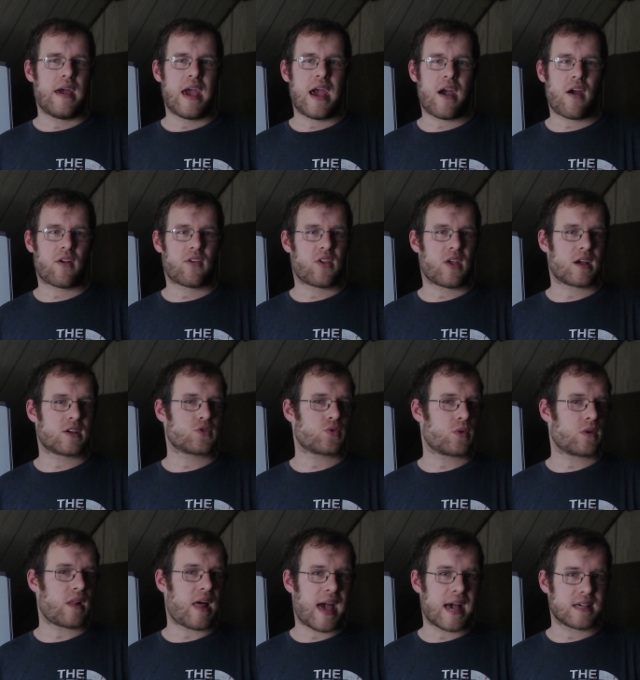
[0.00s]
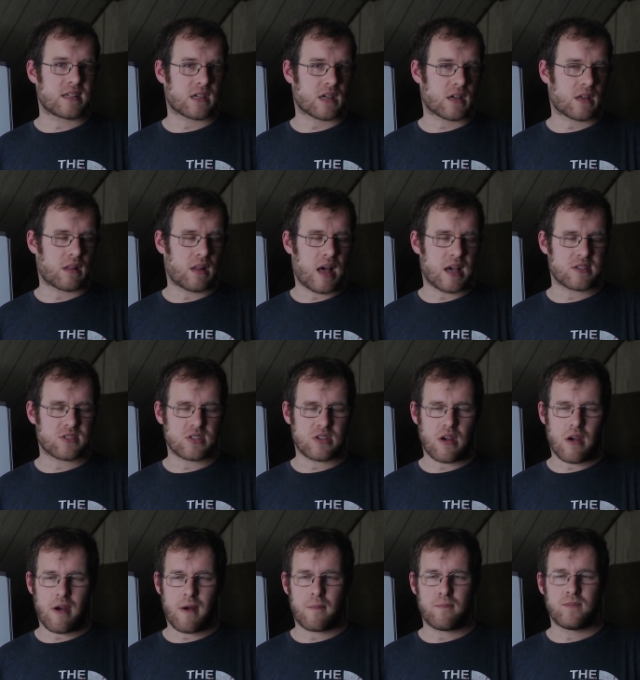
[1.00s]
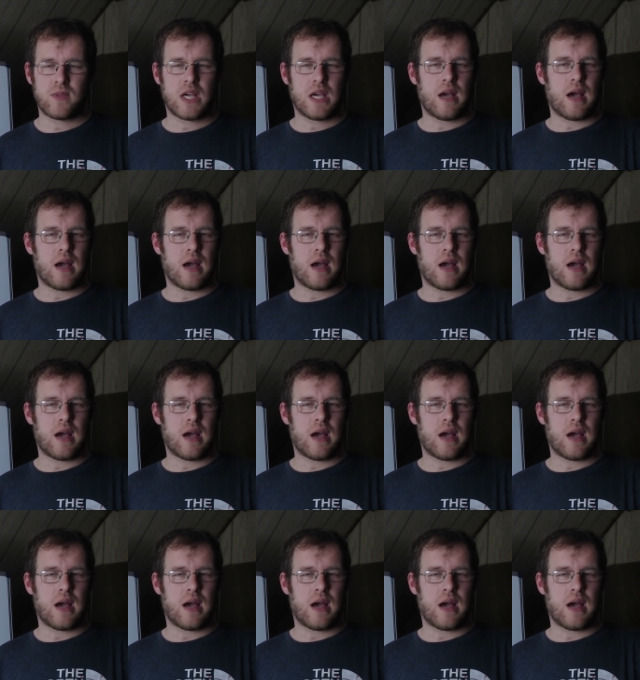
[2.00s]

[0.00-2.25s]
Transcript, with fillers: Heretics were lackluster.